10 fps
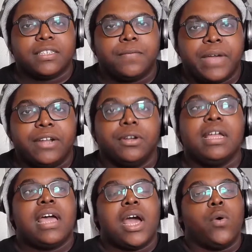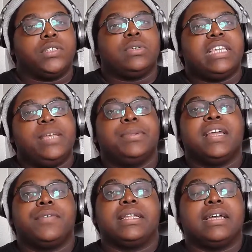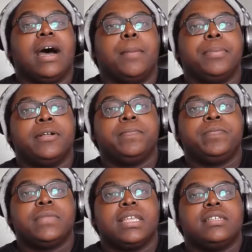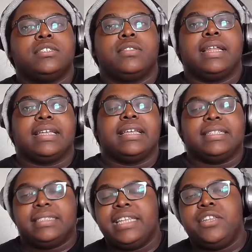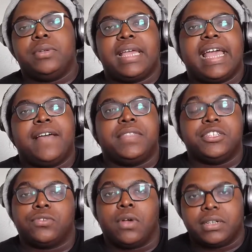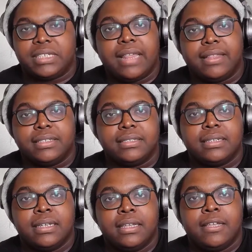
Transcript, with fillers: as a fighter. I want to keep leveling up so that I can continue to have these strong challenges.